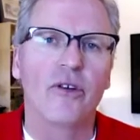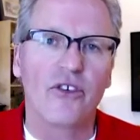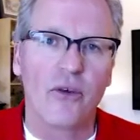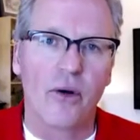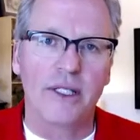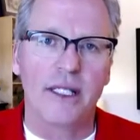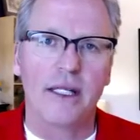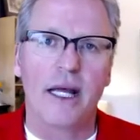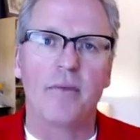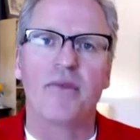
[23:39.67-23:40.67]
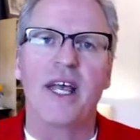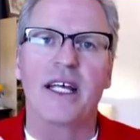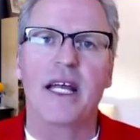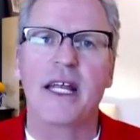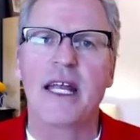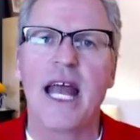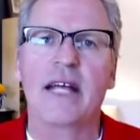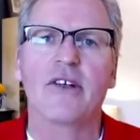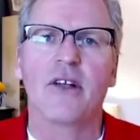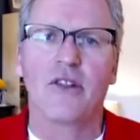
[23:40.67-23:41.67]
stories in them that
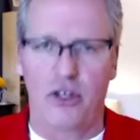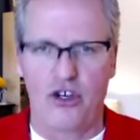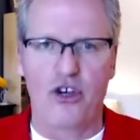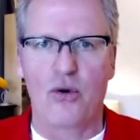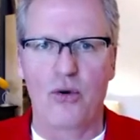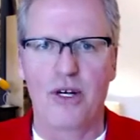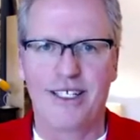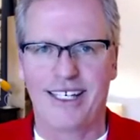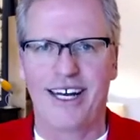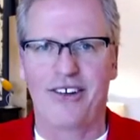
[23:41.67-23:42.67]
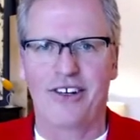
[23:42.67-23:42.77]
connect the two together,